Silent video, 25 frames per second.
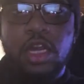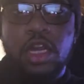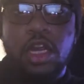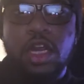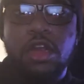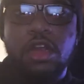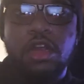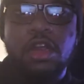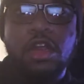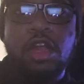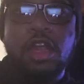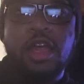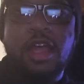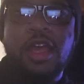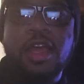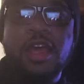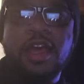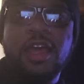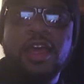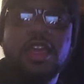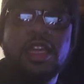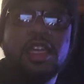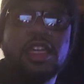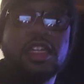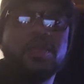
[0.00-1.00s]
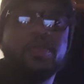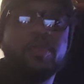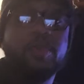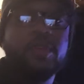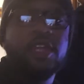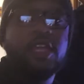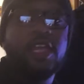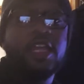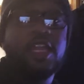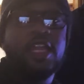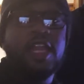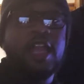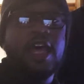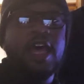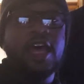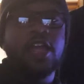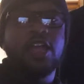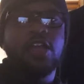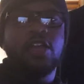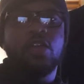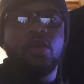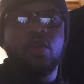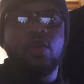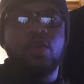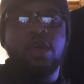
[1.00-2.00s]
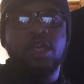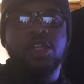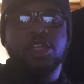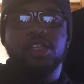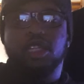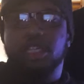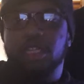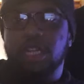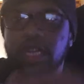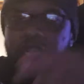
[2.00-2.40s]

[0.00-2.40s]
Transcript: here, and there's been a lot of questions. A